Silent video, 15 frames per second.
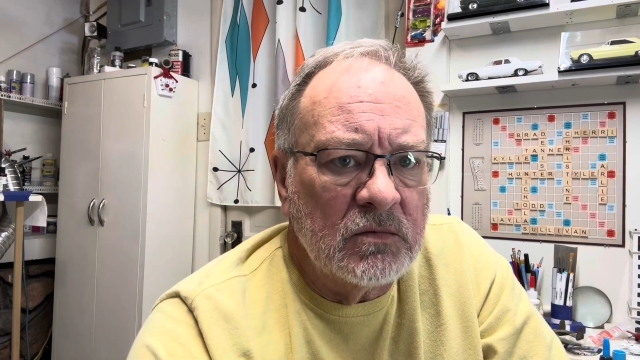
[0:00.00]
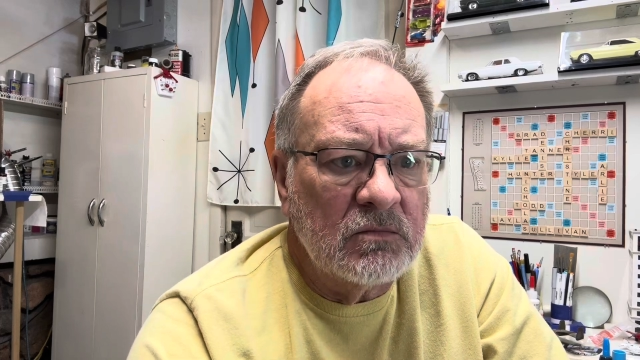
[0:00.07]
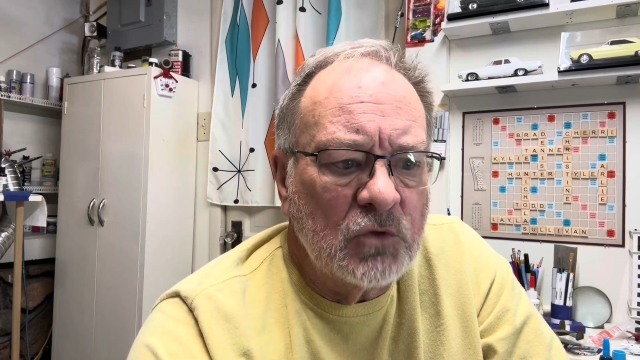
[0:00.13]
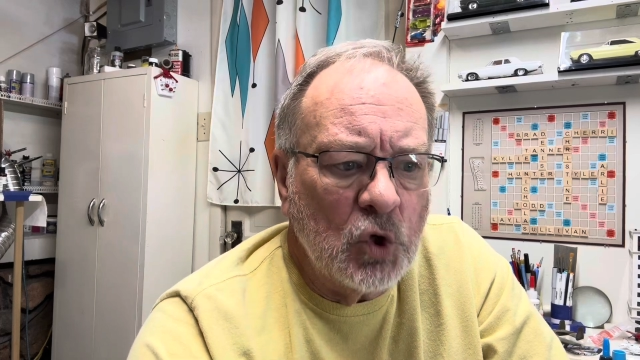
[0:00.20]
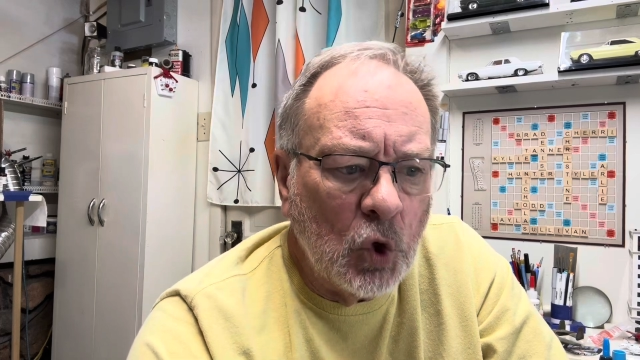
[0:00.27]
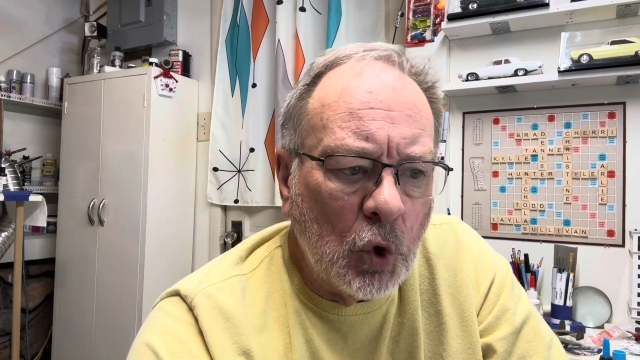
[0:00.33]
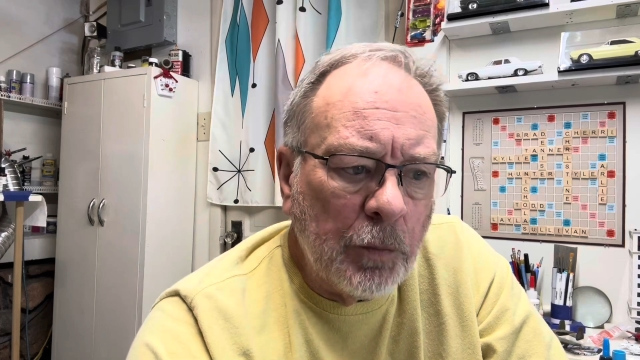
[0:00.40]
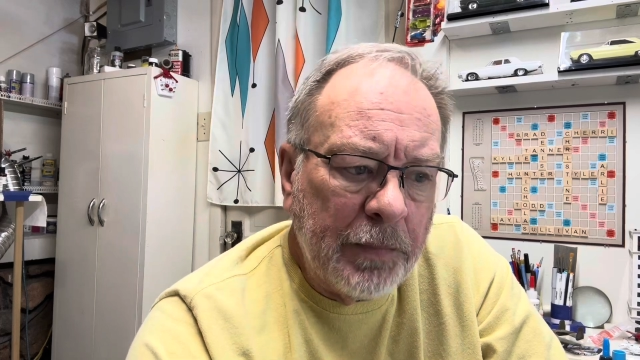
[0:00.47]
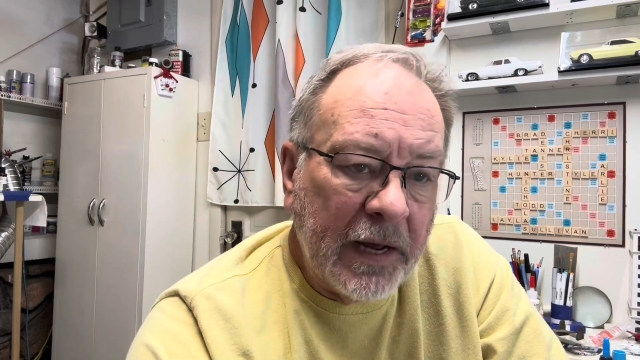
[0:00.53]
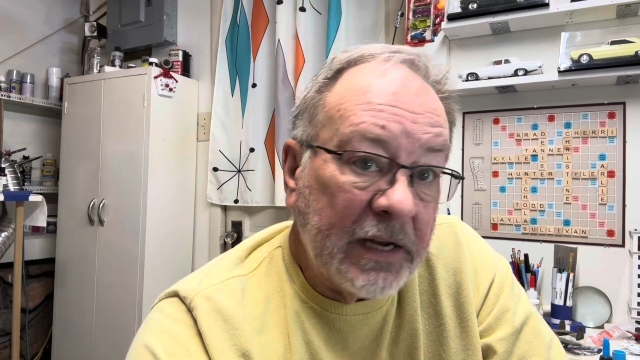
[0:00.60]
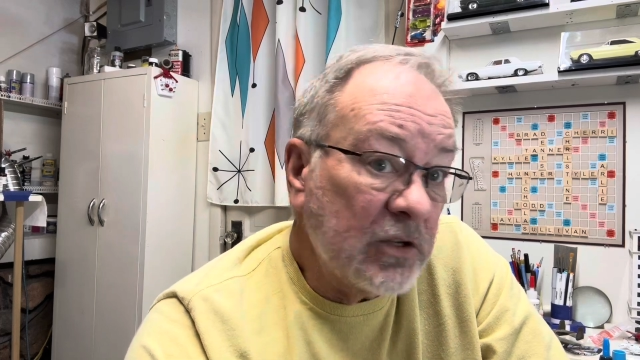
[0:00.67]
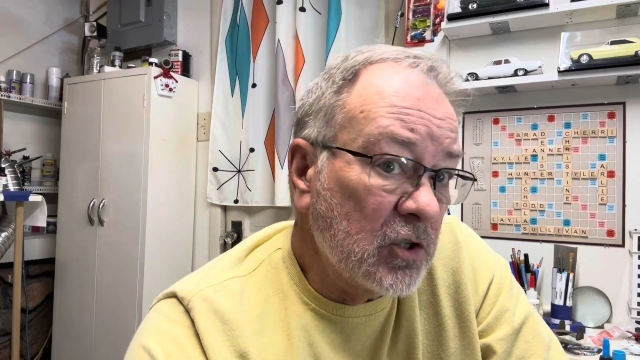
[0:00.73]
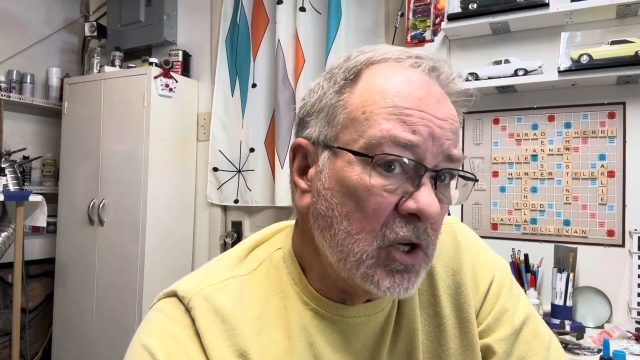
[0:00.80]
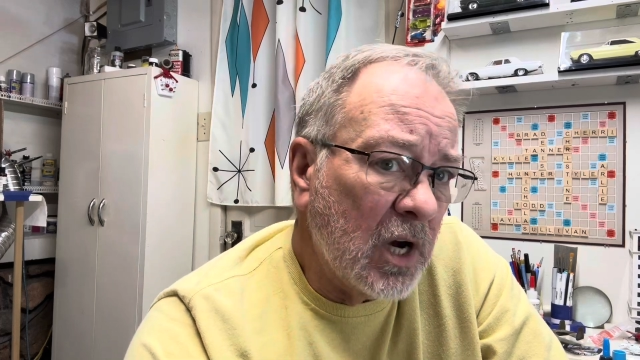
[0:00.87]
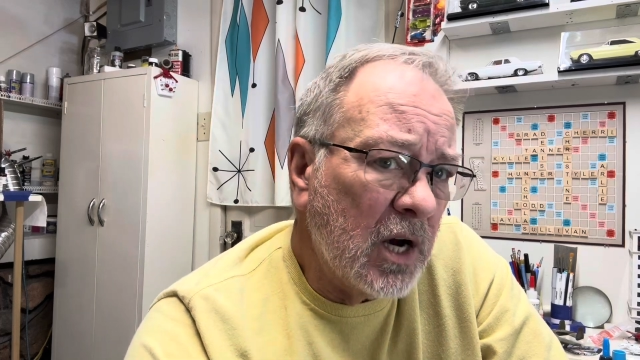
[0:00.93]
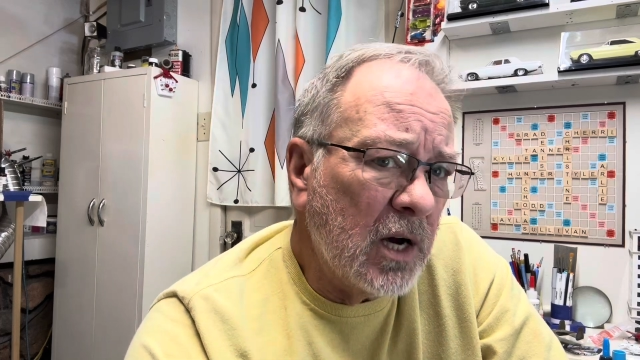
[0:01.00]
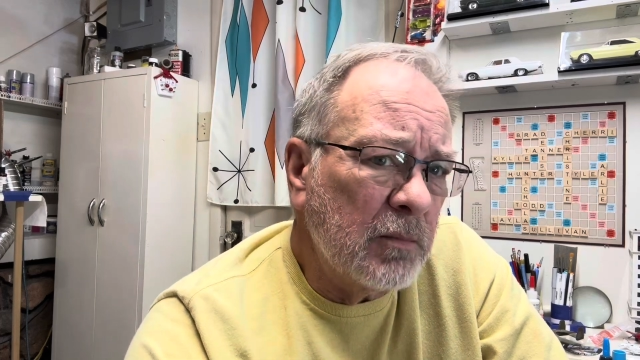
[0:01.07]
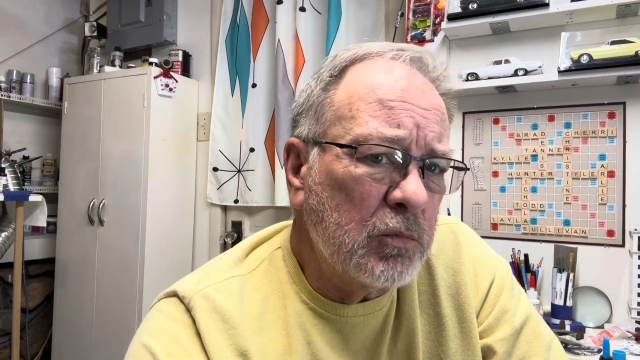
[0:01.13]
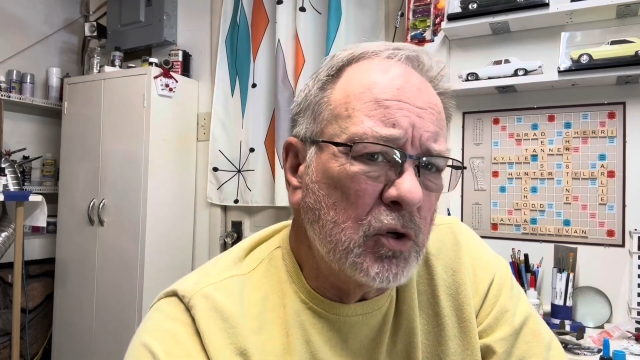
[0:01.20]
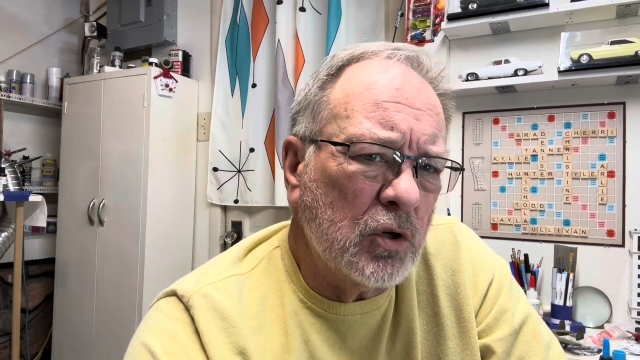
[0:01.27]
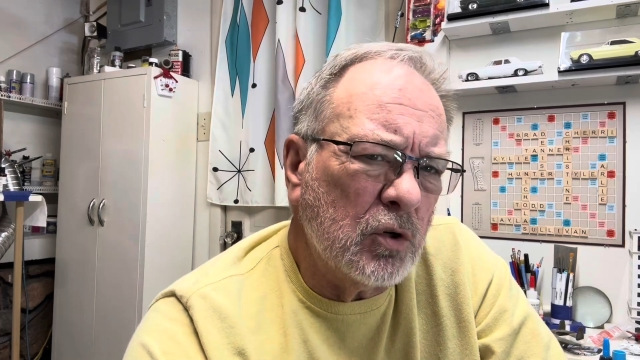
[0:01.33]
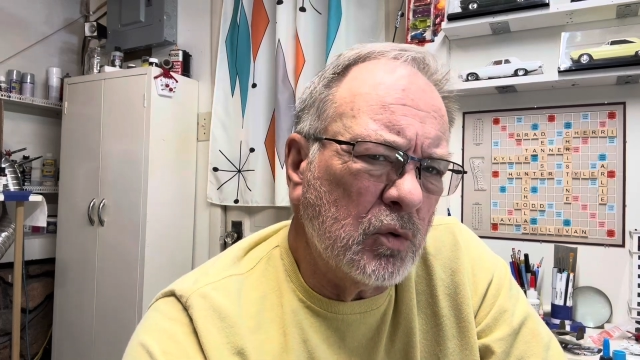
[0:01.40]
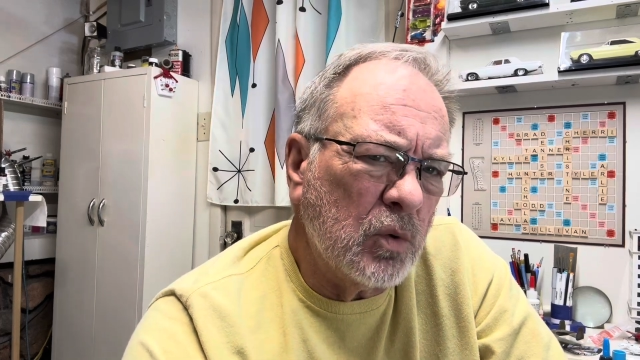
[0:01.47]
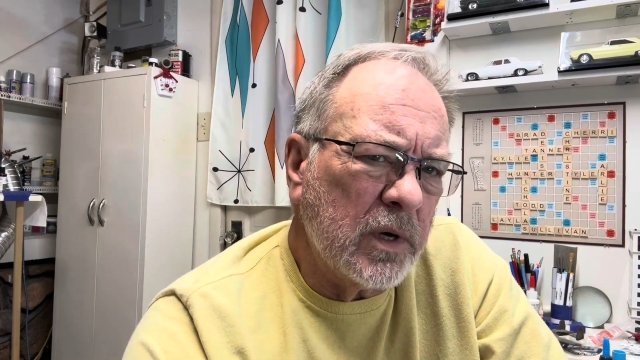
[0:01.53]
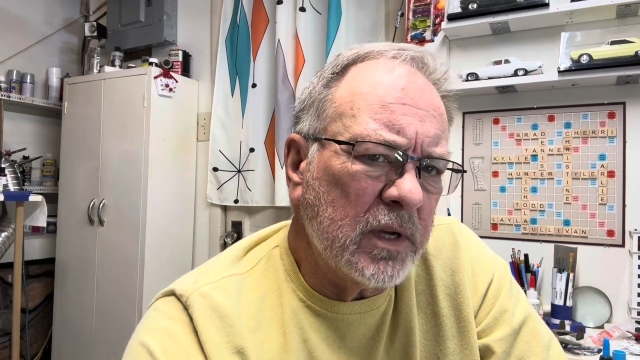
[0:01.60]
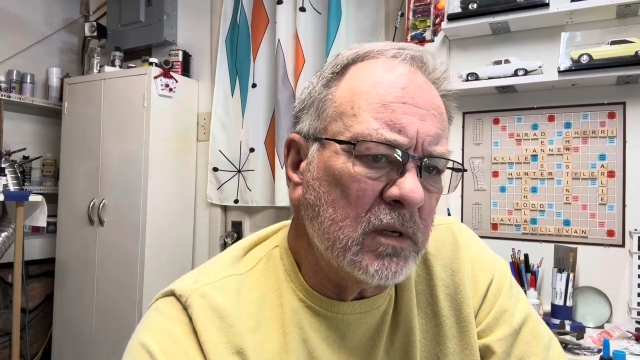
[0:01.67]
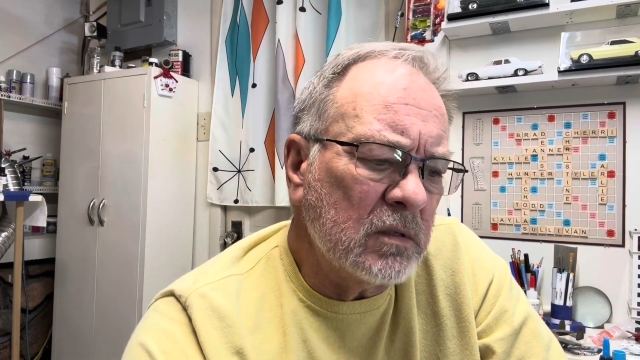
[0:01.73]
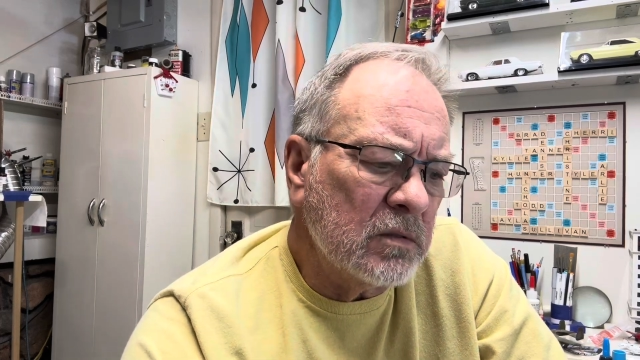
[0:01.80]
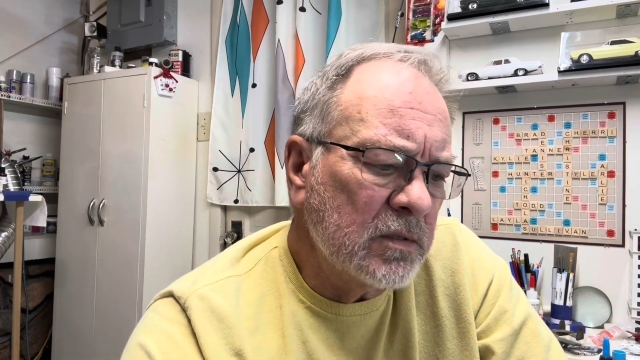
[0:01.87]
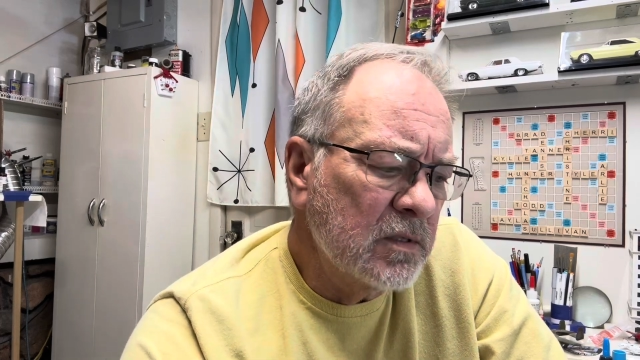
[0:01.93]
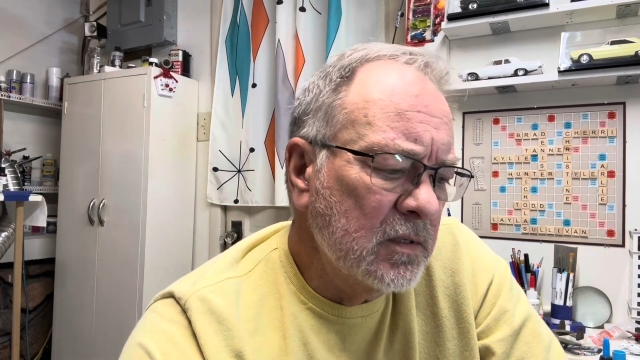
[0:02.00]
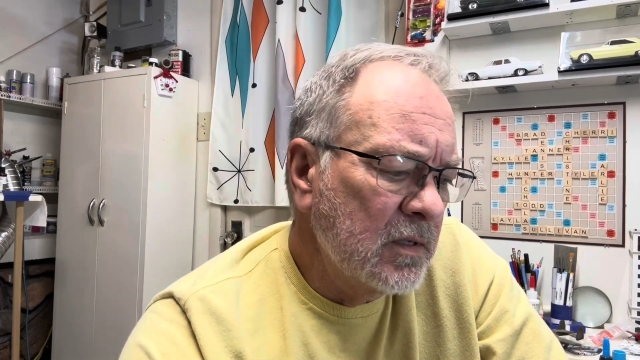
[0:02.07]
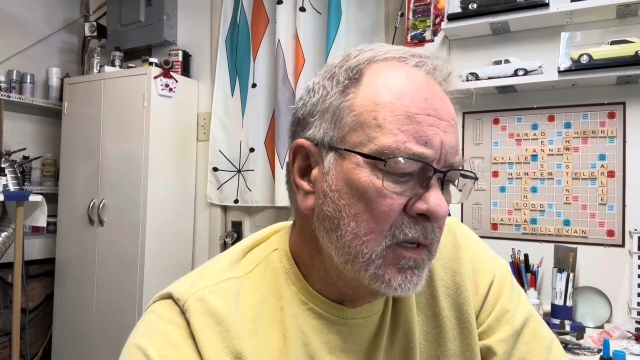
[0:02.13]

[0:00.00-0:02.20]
Cool paint job, cool wheels.